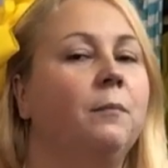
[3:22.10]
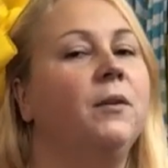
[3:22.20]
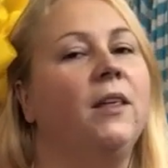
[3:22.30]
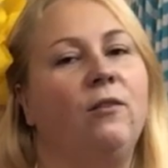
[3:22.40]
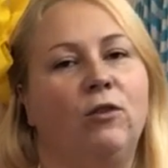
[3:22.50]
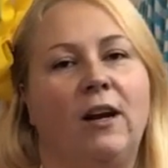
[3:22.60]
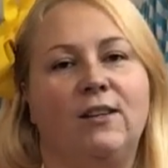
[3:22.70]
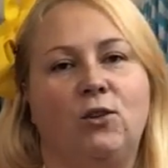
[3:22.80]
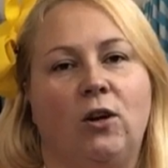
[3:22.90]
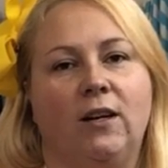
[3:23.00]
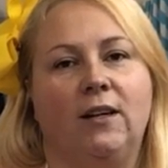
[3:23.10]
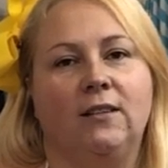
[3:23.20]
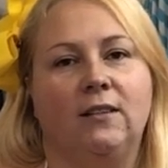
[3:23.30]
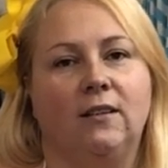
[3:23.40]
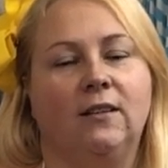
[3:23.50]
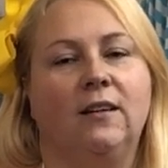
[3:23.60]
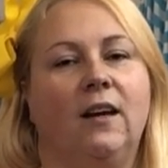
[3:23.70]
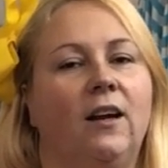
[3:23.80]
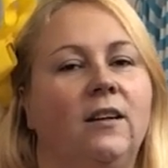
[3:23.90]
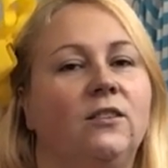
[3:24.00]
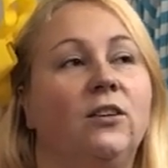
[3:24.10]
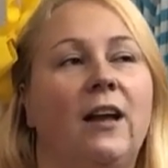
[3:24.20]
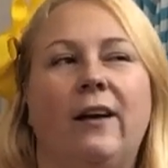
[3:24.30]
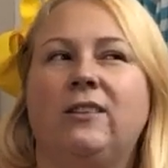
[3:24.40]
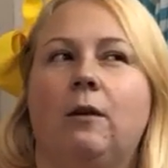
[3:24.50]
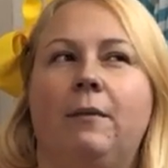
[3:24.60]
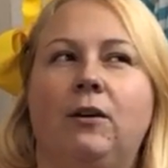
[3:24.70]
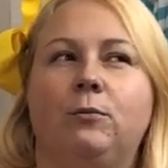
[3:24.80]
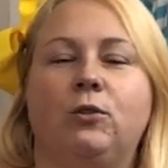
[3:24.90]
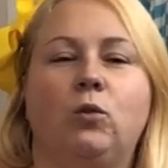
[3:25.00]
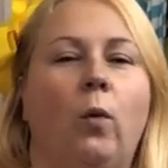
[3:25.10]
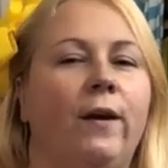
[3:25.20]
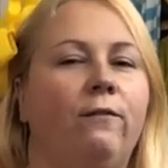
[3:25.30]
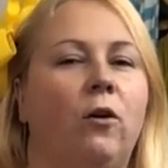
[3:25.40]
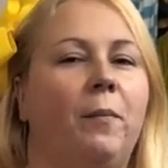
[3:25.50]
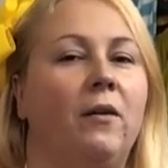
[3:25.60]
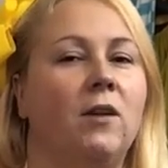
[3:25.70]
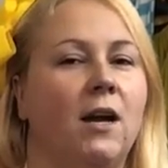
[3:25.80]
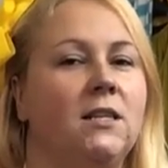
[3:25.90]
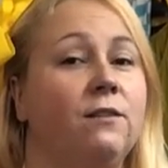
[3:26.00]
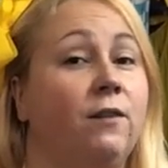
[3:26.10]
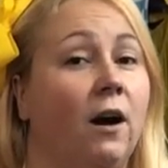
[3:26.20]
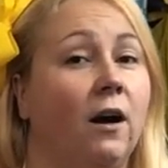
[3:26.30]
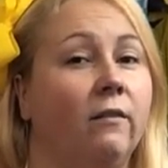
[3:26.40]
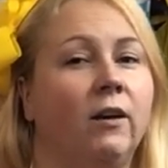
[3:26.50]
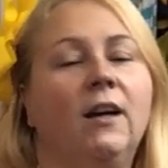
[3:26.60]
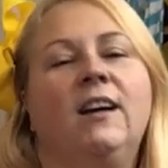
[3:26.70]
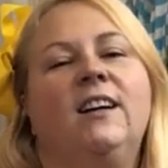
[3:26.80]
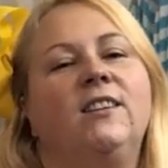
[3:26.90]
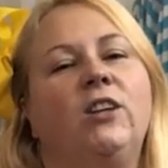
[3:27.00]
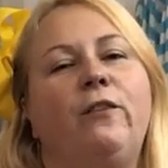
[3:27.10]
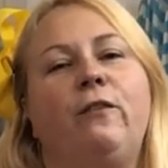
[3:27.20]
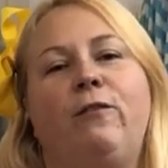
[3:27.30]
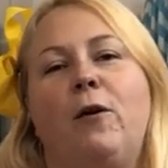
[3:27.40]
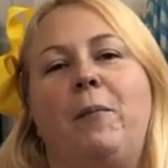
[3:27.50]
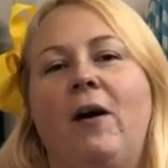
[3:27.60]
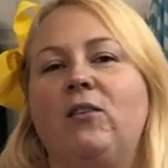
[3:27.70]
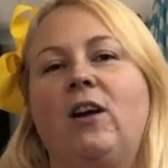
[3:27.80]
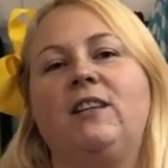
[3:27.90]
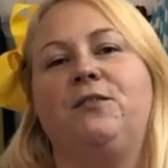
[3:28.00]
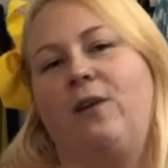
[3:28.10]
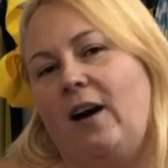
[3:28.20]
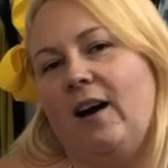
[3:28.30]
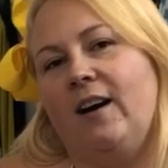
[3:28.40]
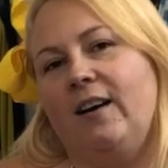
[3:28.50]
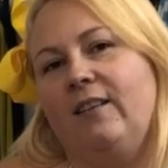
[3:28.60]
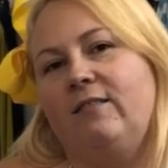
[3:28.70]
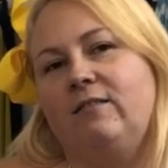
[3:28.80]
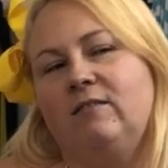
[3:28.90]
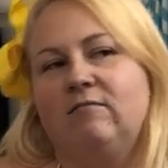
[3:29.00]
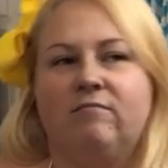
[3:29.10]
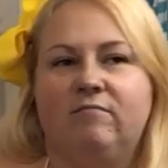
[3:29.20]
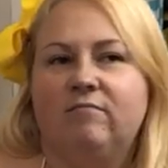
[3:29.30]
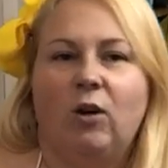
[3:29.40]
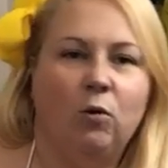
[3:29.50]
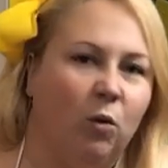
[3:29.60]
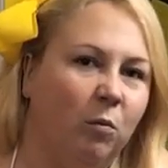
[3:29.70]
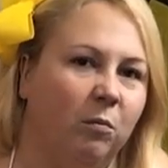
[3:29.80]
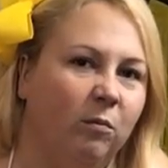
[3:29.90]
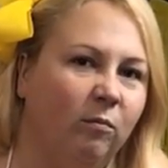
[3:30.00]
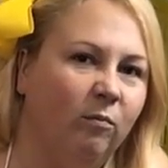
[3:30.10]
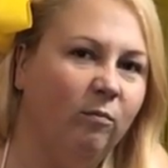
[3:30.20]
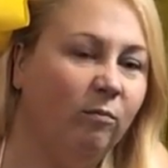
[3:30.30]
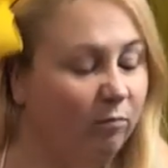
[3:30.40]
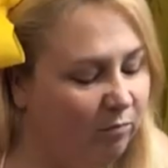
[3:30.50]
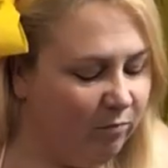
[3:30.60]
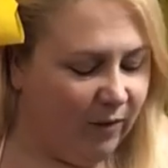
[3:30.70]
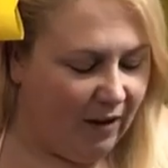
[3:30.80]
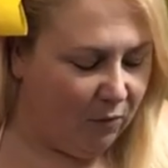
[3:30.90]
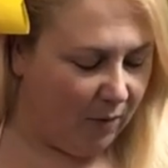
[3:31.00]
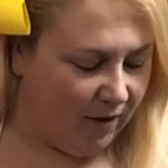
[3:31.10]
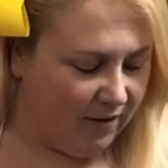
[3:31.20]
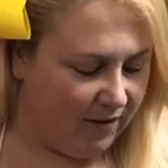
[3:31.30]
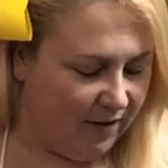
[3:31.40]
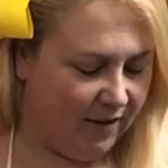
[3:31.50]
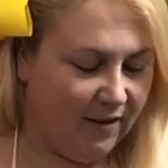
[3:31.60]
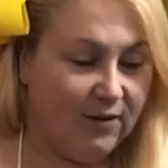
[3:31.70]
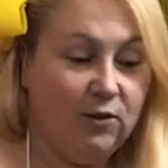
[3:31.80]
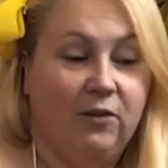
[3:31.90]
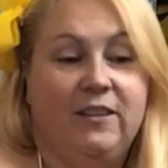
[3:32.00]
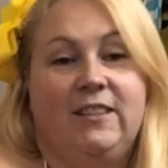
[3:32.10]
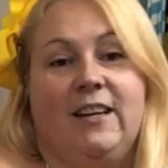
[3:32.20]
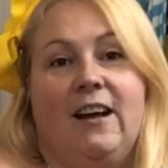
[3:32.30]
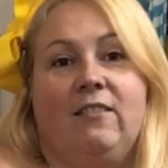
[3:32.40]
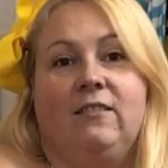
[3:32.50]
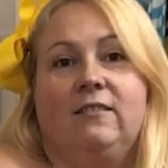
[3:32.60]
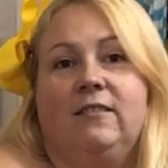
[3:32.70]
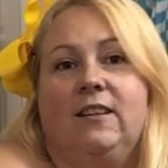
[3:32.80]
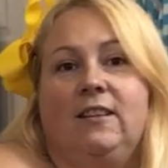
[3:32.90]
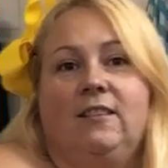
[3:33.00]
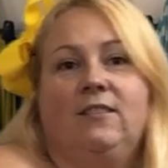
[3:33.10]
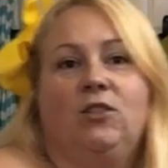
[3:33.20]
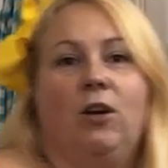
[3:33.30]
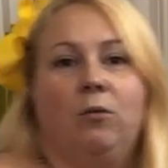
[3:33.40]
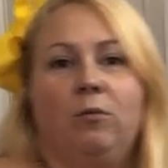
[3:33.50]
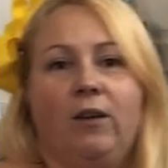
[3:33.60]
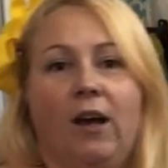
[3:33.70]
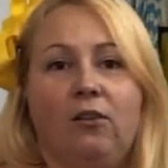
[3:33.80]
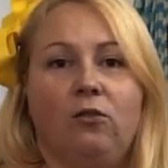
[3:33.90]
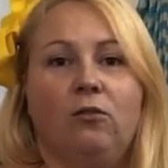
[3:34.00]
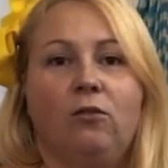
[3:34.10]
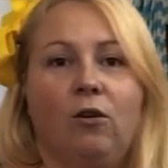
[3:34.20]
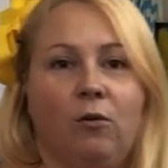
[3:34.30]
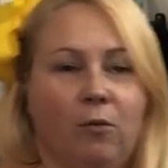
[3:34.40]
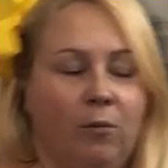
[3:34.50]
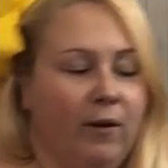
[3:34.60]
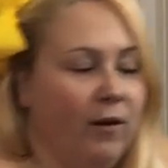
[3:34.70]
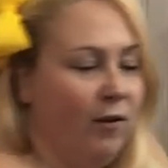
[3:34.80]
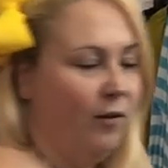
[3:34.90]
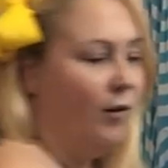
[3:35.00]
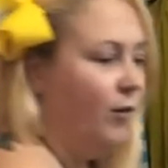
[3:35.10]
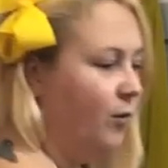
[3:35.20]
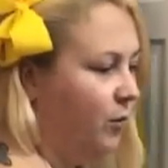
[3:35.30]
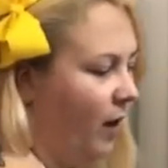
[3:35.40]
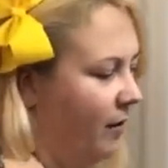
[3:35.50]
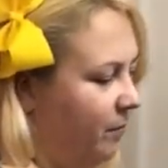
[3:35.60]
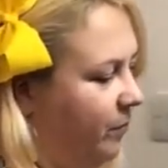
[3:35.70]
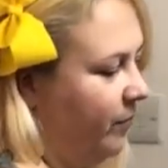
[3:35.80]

but they'd run out of stock in Asda. So now it's gone back up to £24.95. So for £4.95, ho-hum. Never mind. So I'm going to sit down and show. Yes? Are we going to do that?